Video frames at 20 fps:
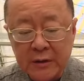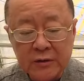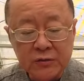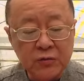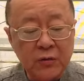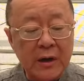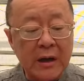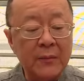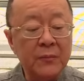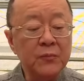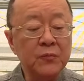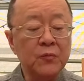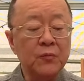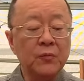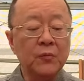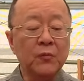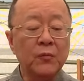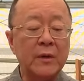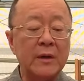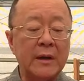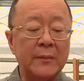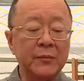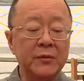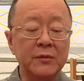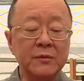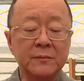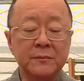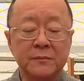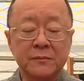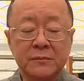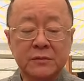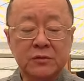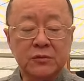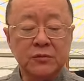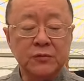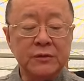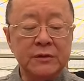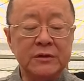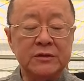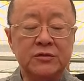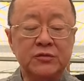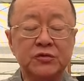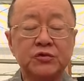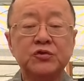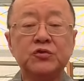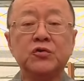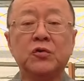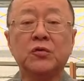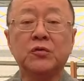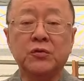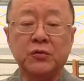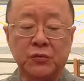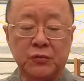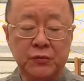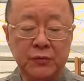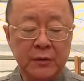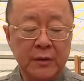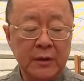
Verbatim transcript: So what I'm going to do is to show you